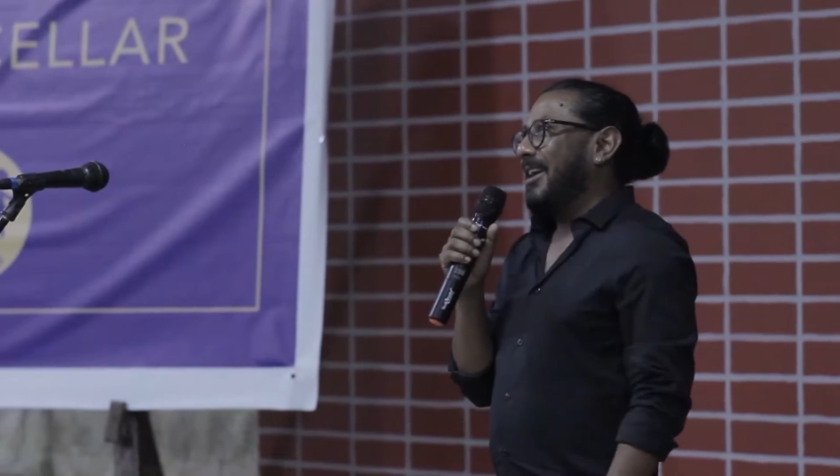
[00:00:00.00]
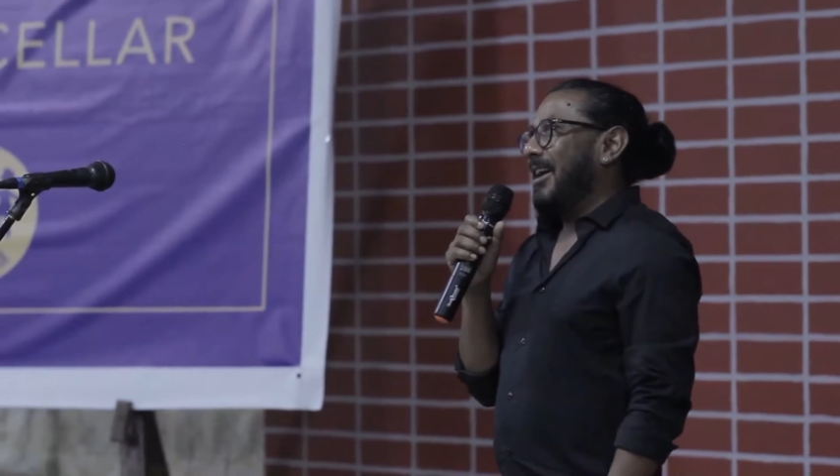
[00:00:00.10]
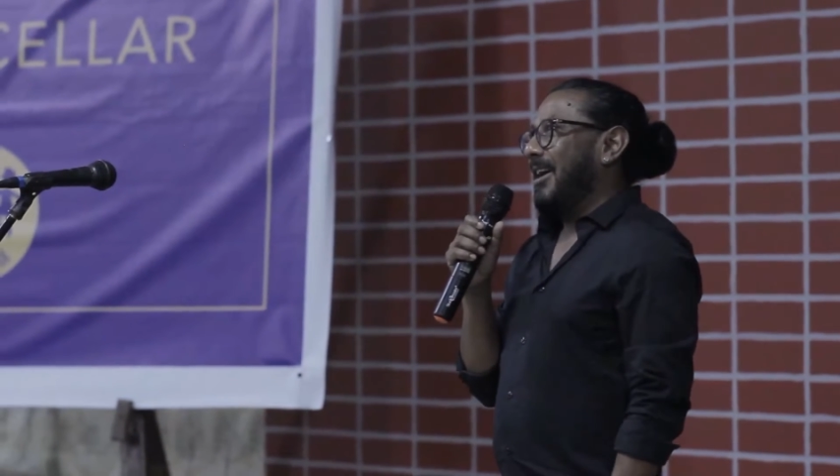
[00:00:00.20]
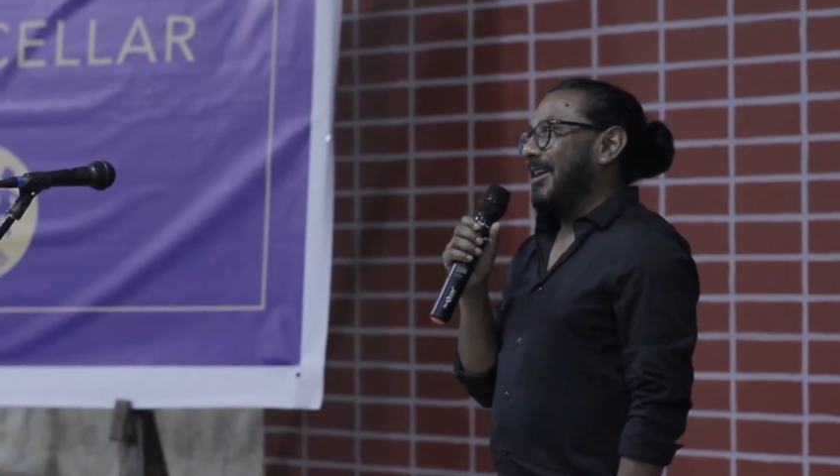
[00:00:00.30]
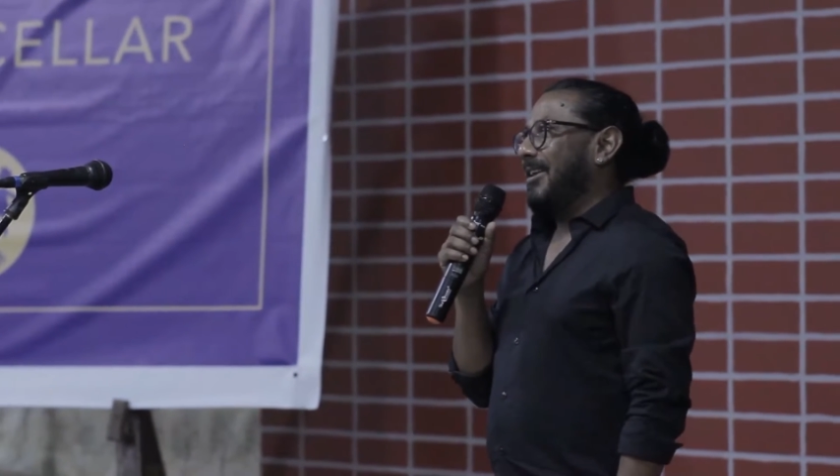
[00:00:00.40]

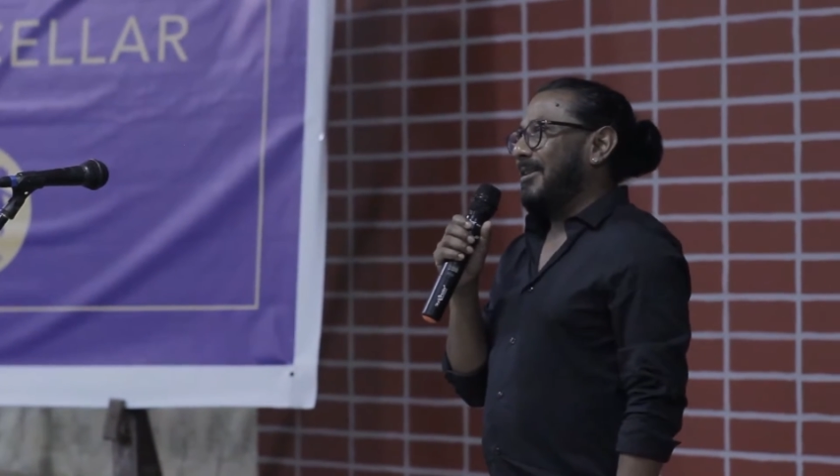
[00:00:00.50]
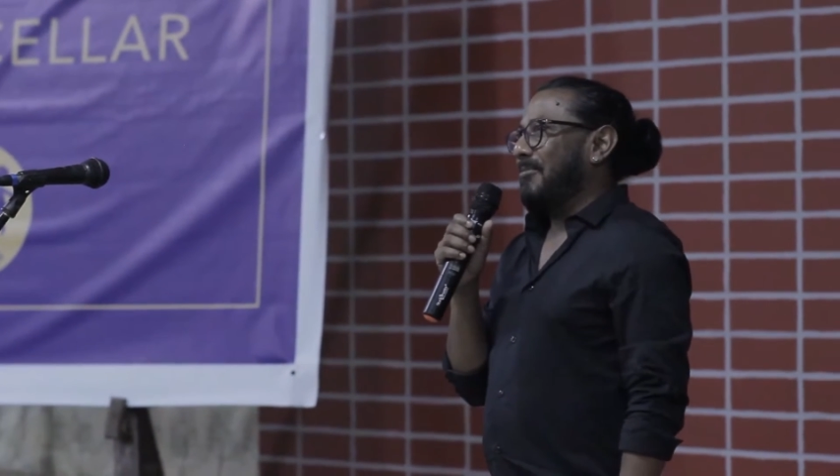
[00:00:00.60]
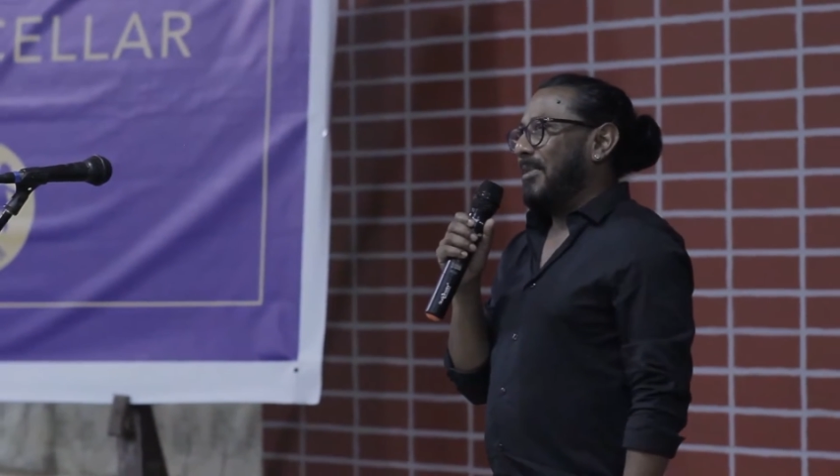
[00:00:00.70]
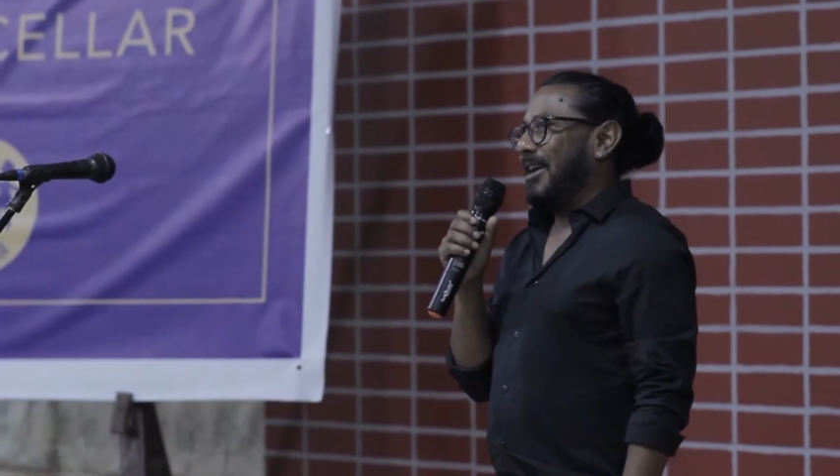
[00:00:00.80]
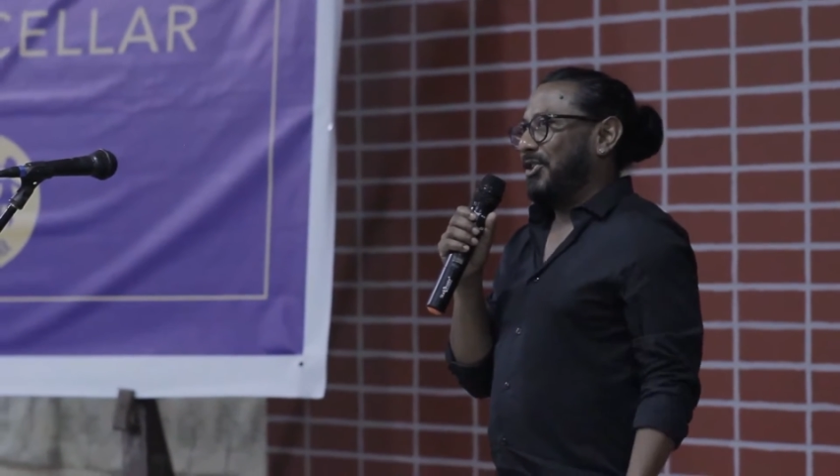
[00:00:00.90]

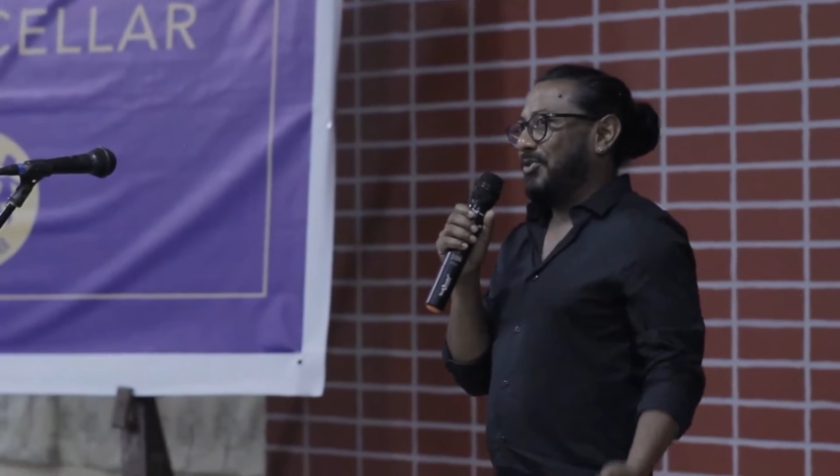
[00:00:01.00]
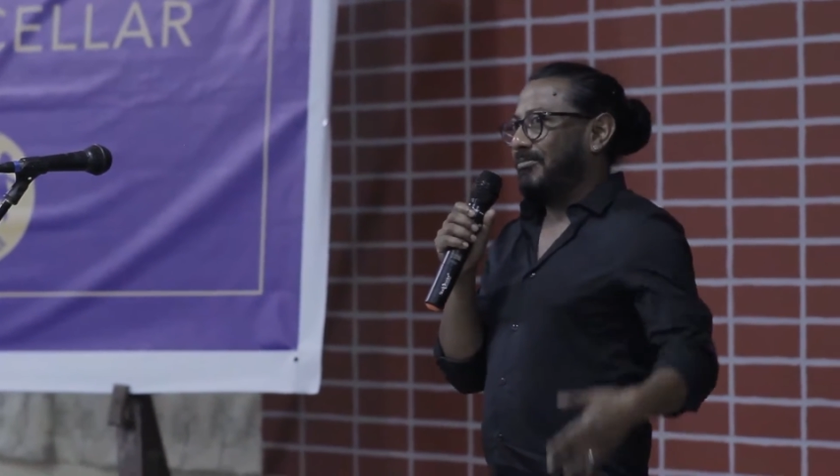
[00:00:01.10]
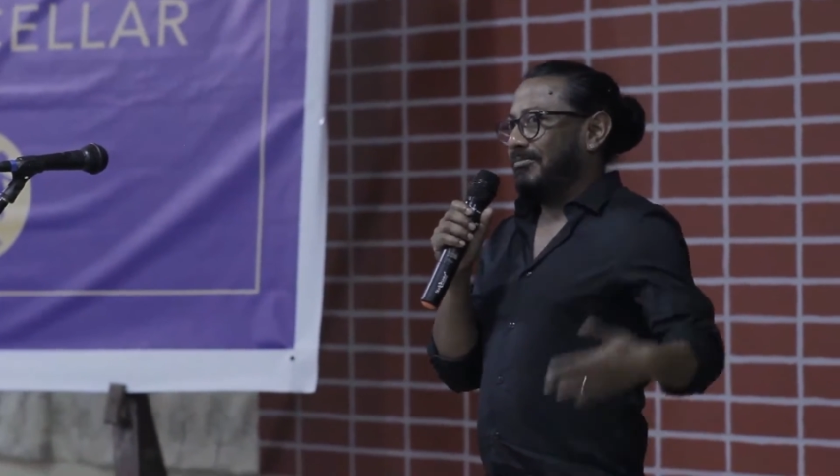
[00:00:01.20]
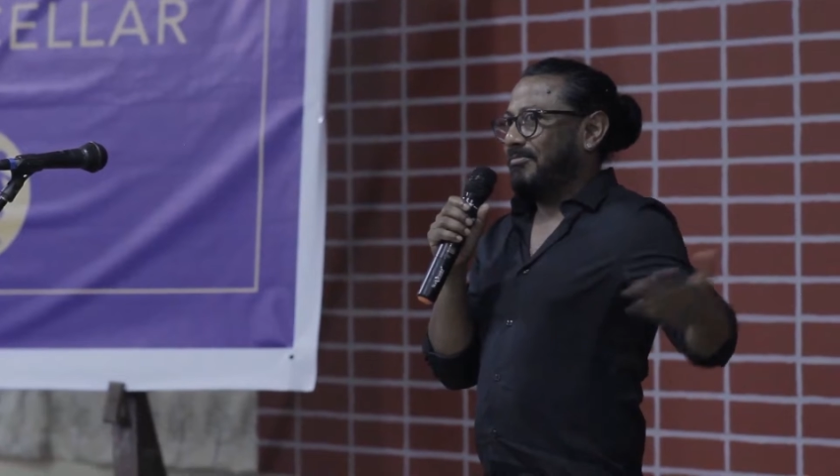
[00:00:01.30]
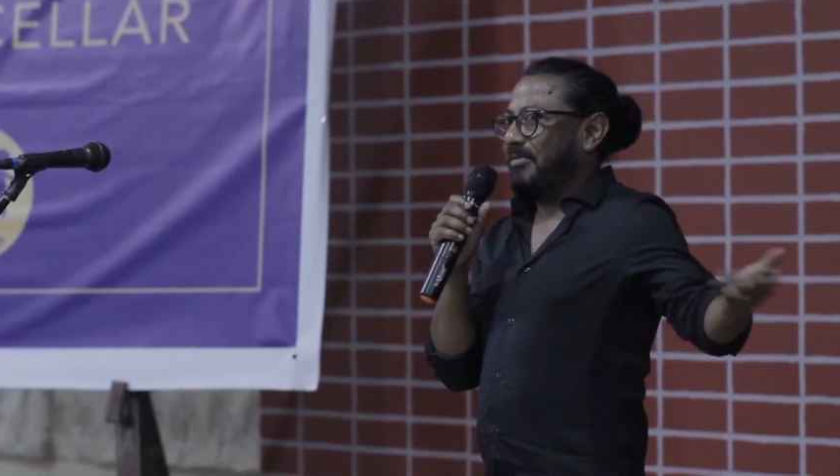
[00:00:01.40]
And my
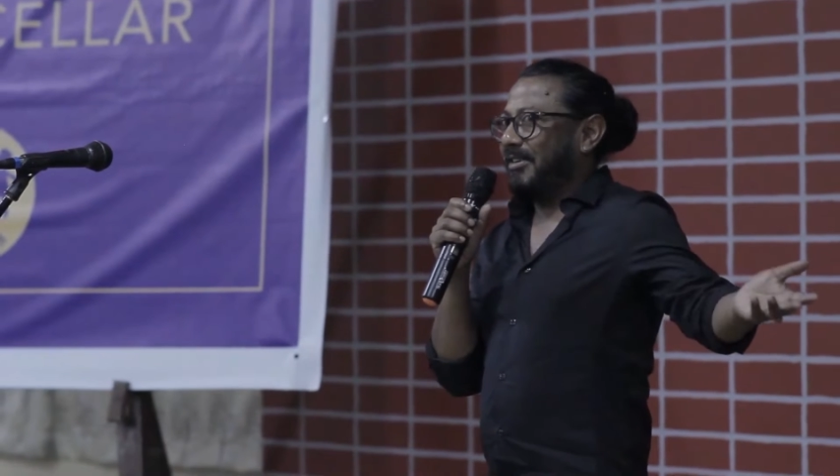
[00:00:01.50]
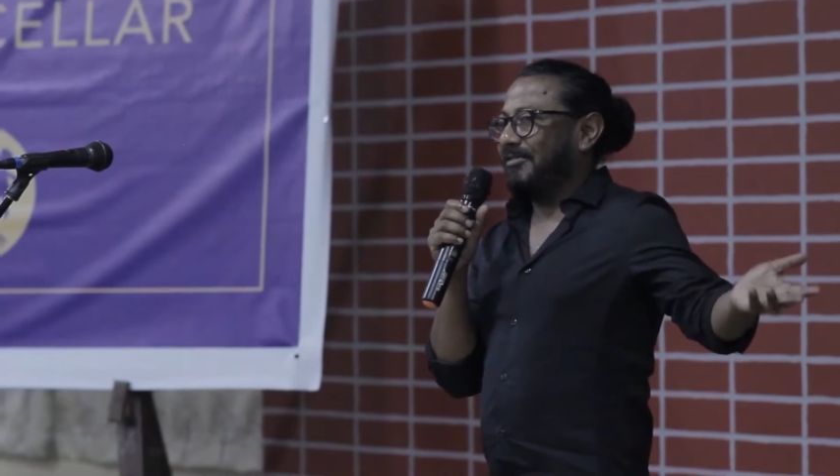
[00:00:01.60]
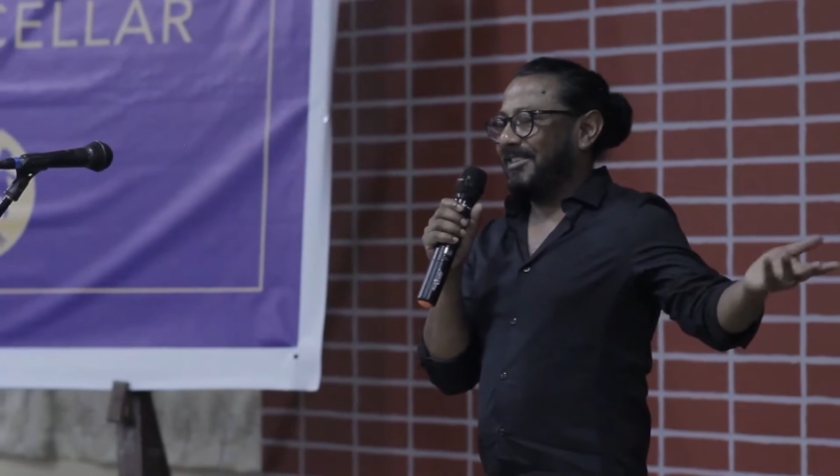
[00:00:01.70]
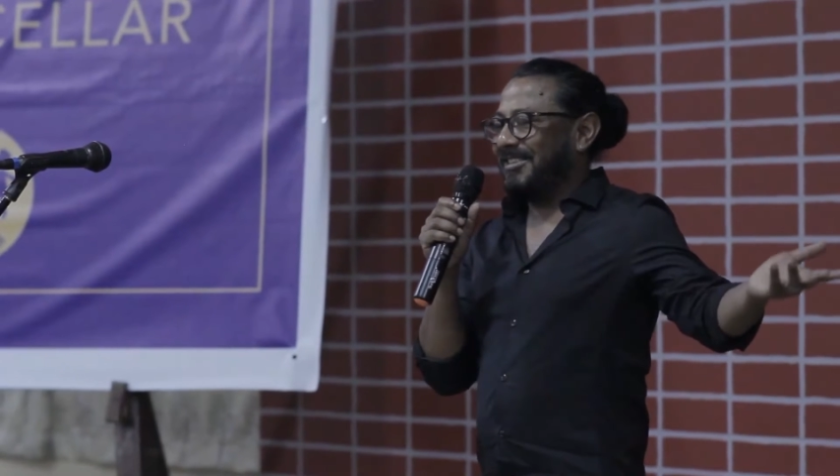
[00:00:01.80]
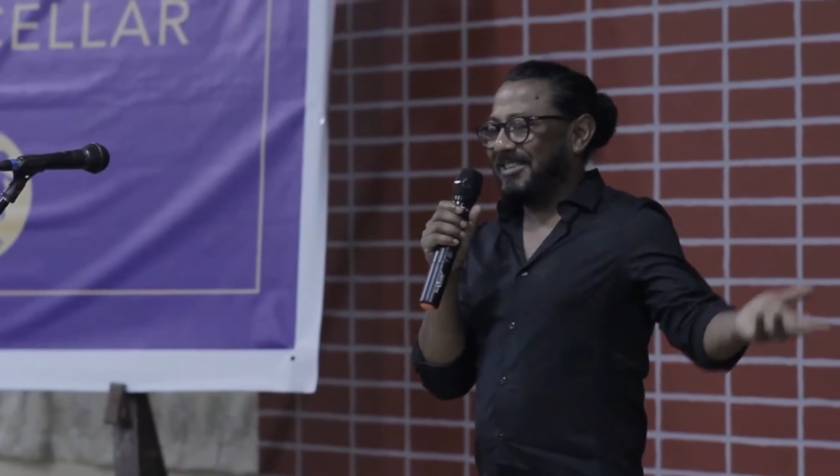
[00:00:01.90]

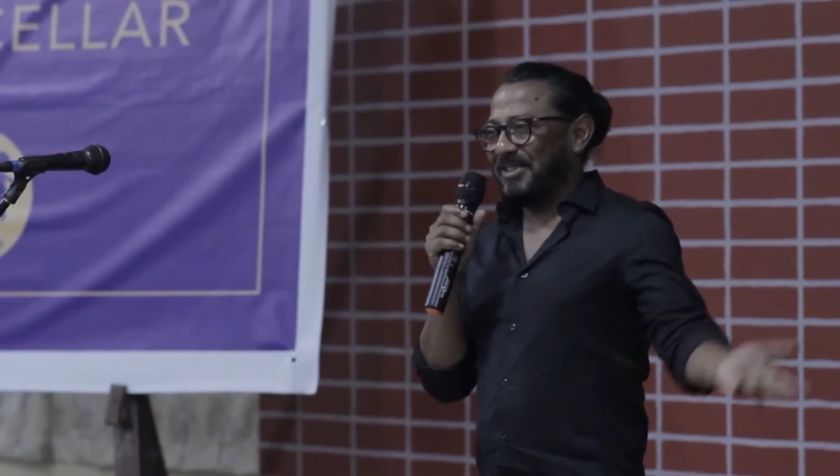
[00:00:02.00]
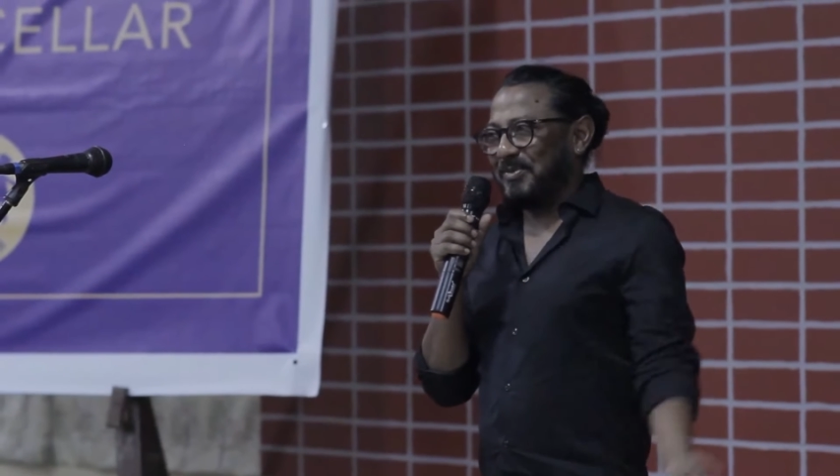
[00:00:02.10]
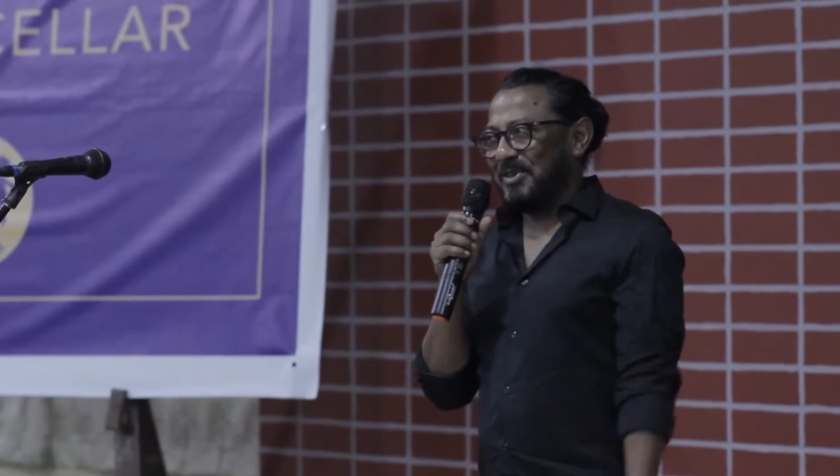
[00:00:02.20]
preferences